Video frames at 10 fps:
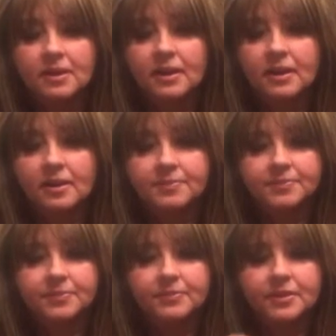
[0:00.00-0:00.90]

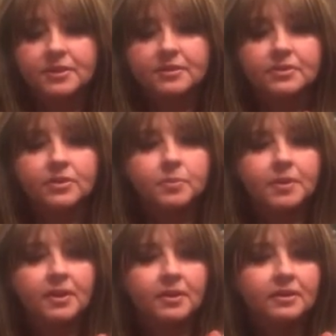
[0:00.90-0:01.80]
look at this cute
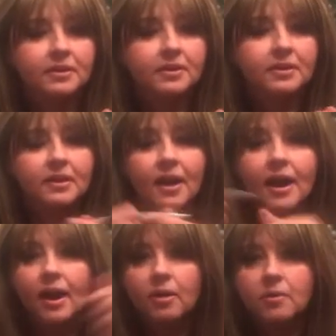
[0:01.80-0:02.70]
pen,
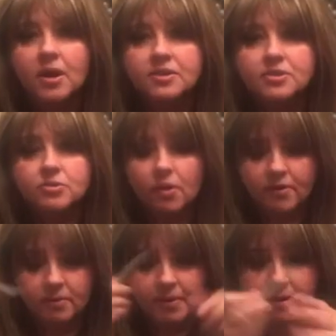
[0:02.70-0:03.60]
how
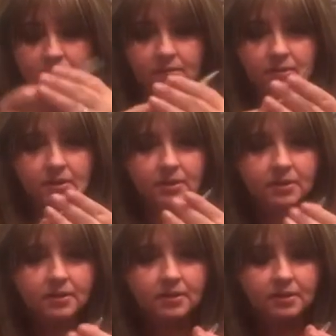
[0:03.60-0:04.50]
adorable.
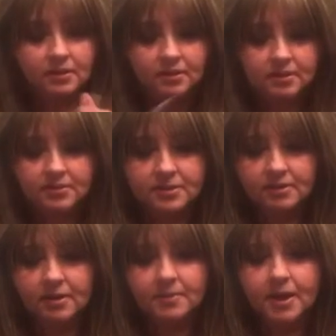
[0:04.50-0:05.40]

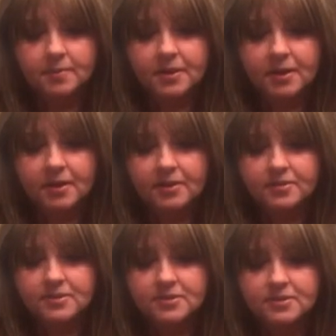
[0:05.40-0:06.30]
So I'm happy I got
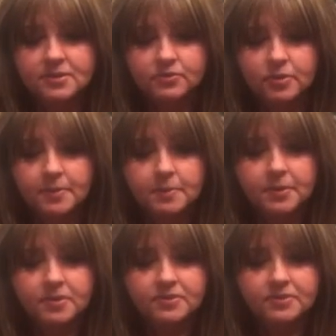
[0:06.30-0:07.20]
this. This is from my
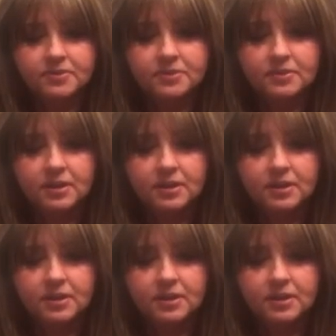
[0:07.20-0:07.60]
purse.